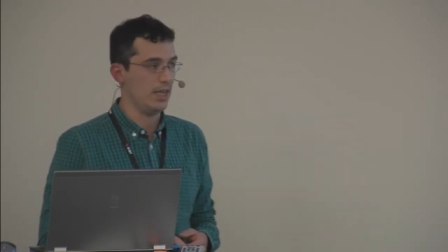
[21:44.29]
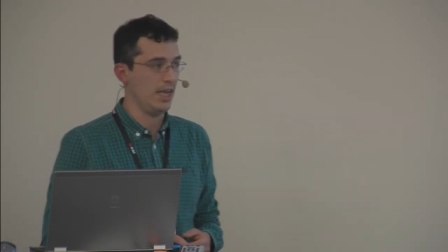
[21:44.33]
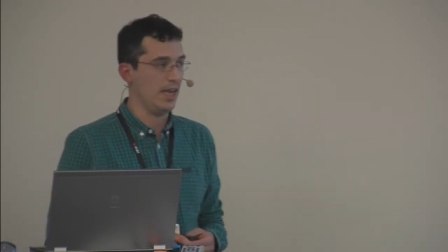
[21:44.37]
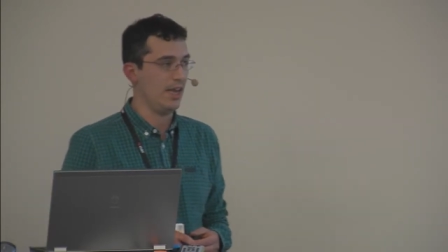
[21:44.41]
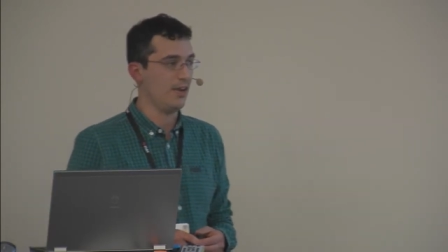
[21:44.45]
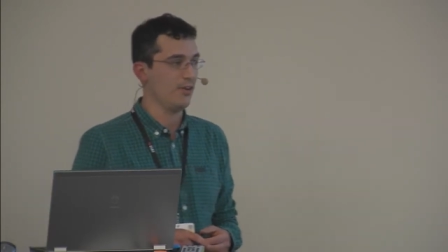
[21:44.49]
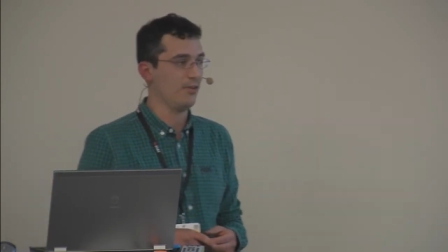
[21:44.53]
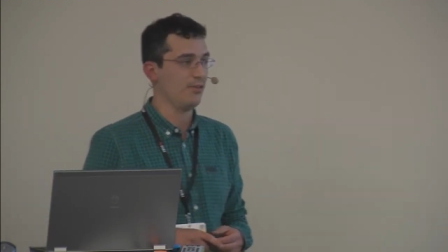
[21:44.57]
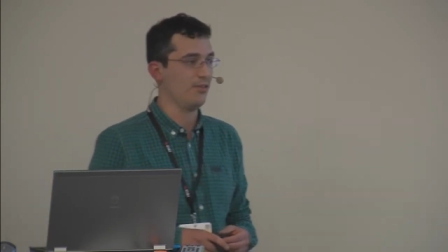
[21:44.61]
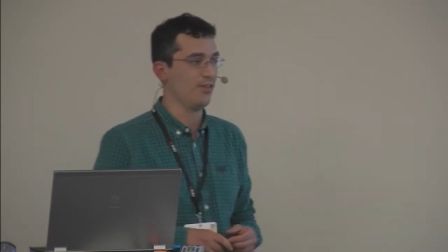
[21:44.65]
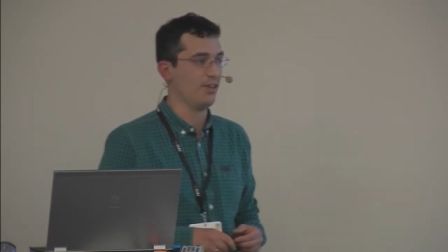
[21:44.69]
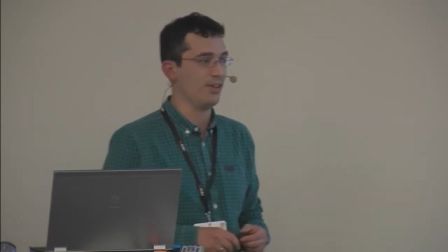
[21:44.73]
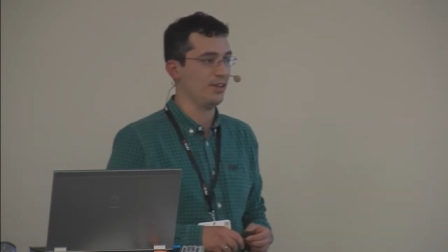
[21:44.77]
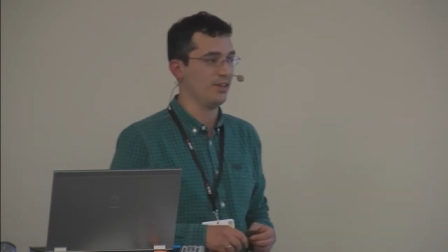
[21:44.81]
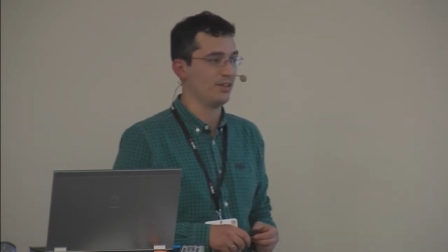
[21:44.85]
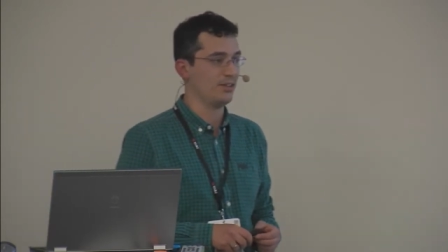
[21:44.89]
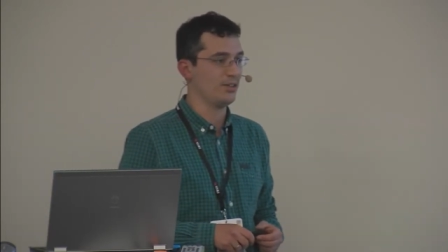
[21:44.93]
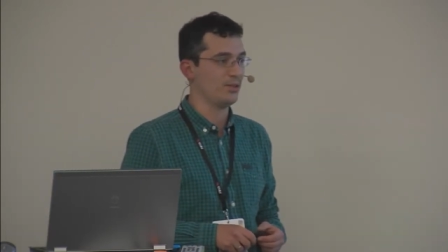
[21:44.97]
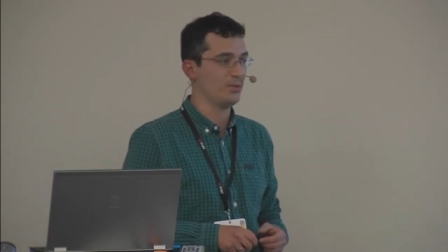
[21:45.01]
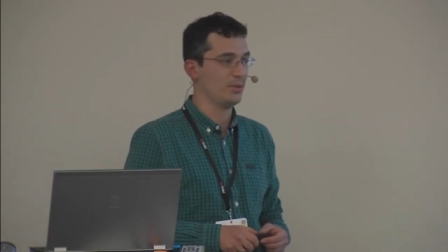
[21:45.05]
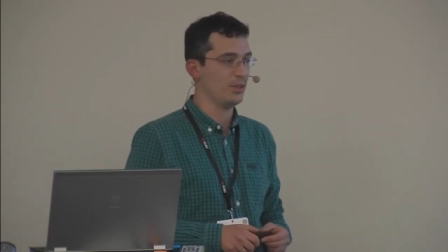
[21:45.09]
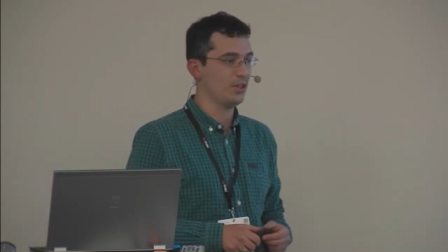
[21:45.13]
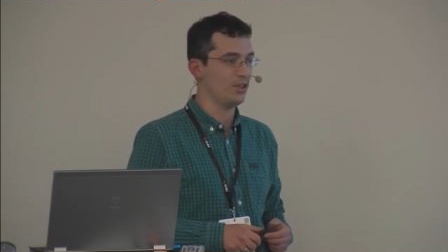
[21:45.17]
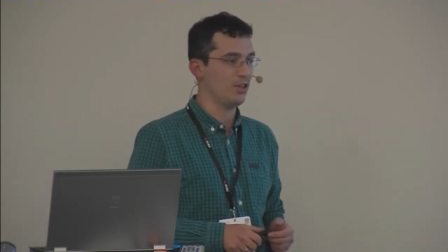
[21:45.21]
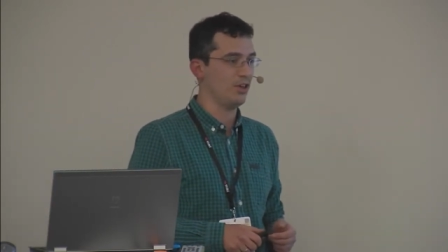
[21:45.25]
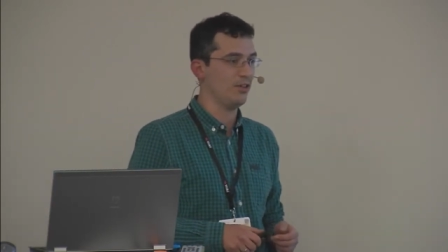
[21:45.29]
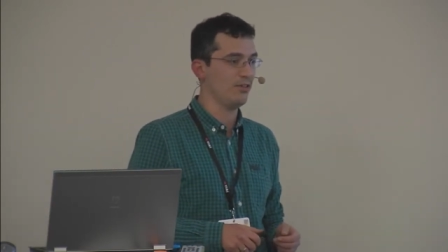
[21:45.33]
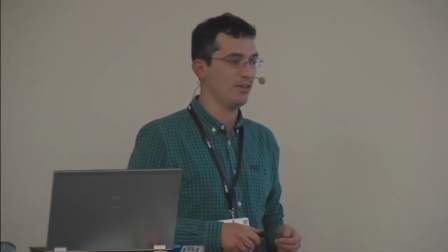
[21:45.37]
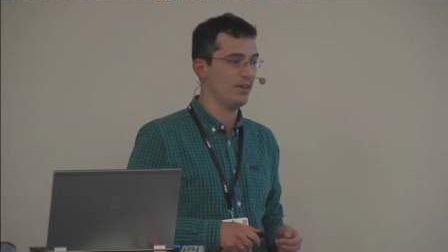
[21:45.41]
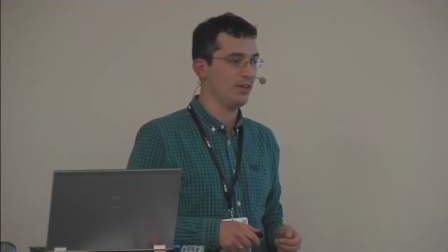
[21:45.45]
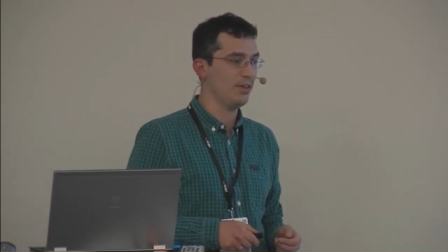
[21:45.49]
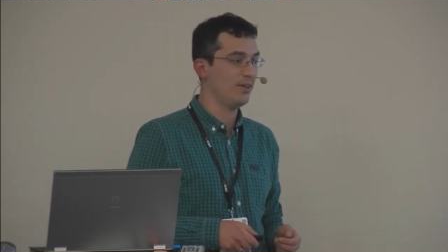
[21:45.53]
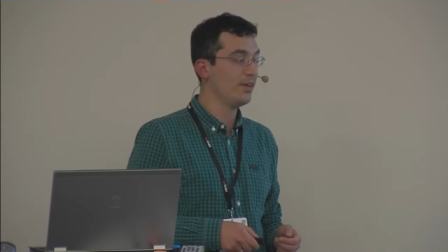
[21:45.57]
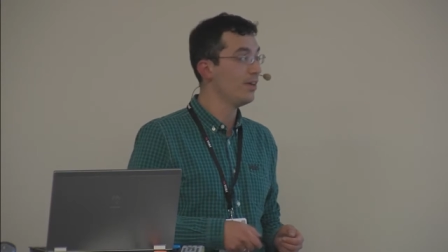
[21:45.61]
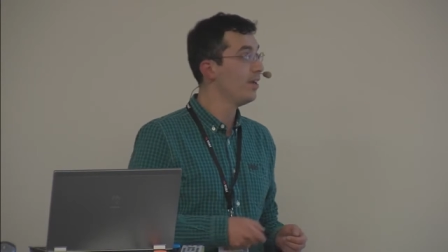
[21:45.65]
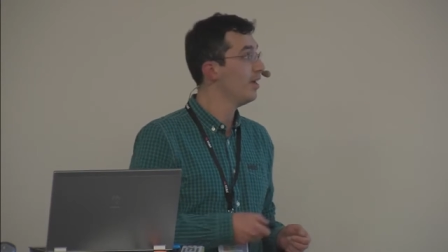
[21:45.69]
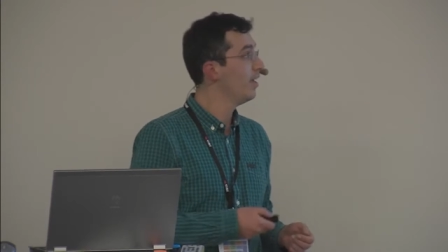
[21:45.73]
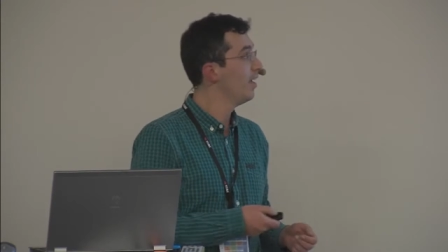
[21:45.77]
day of the switchover.
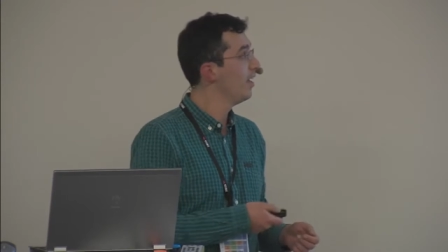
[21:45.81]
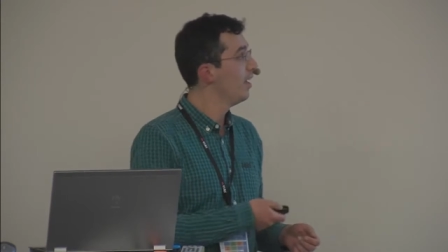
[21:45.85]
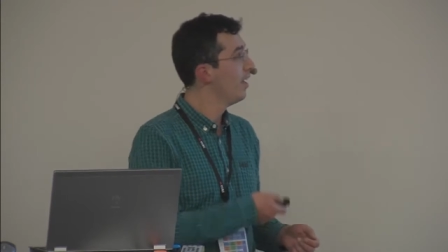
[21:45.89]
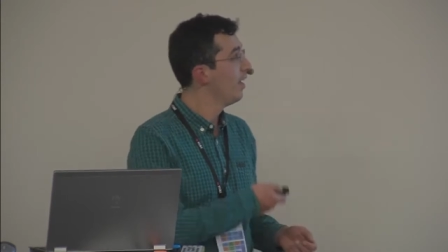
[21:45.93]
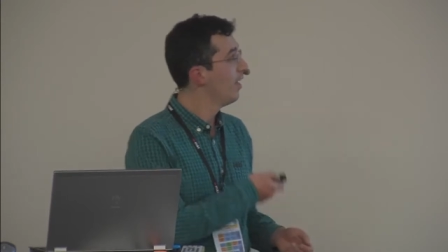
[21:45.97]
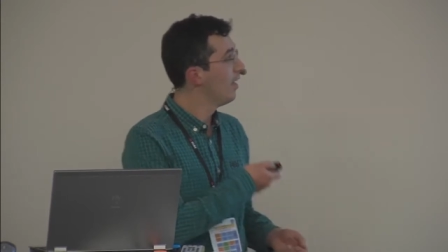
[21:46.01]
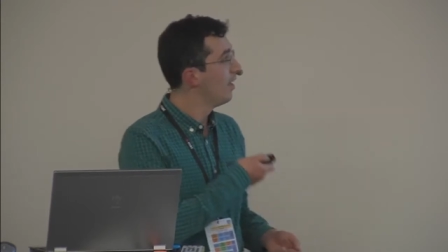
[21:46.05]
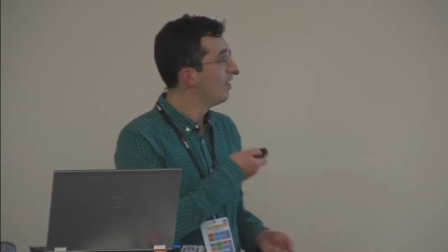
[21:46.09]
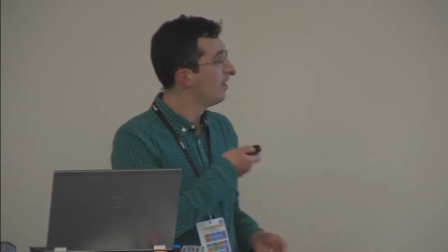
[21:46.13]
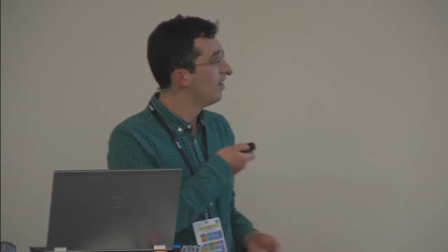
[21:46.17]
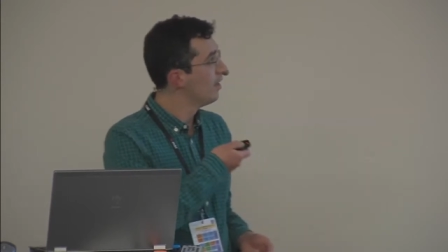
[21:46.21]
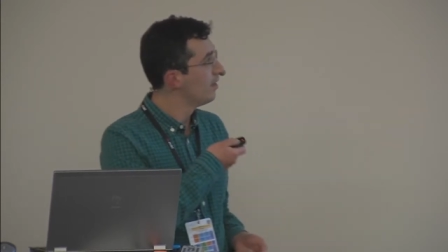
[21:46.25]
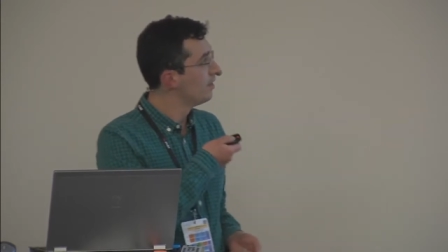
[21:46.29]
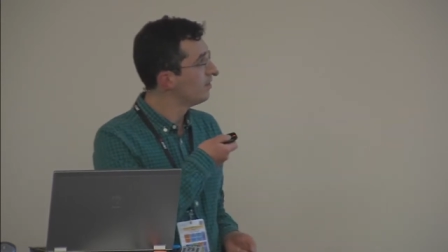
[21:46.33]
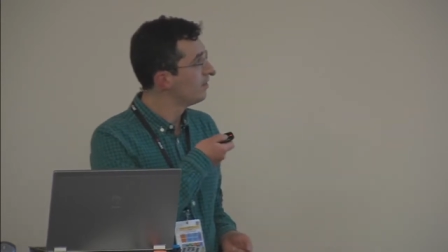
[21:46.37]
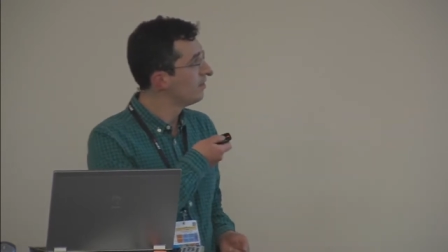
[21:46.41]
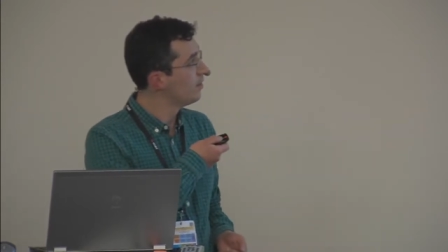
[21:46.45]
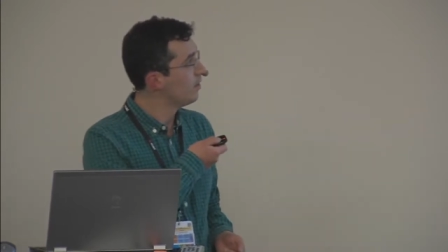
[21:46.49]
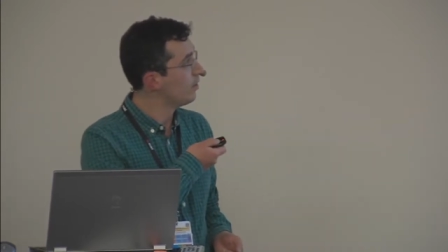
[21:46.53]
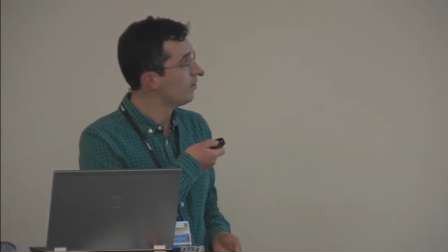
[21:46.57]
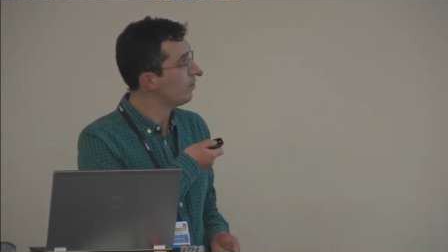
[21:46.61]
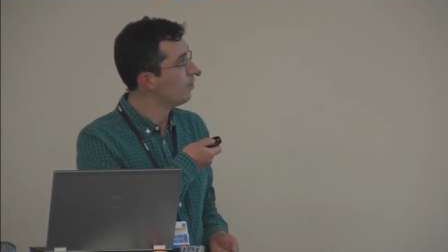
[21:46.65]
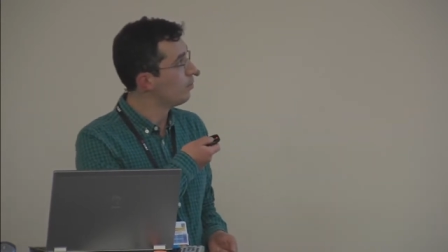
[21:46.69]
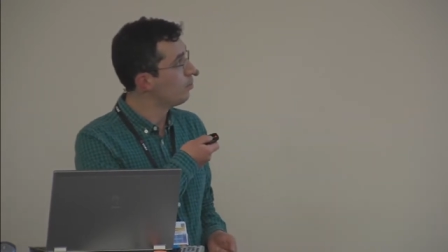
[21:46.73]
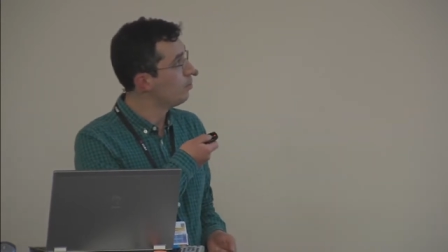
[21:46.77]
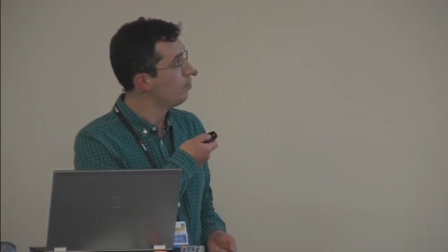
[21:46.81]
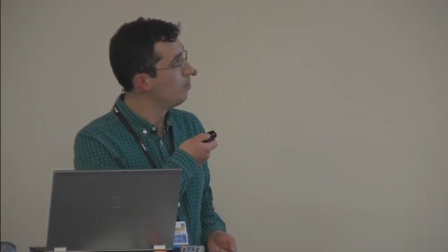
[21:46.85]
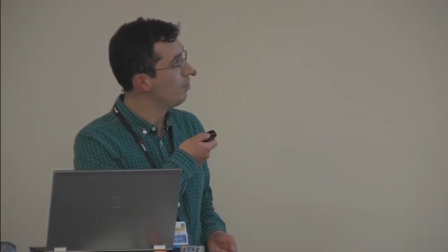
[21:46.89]
So.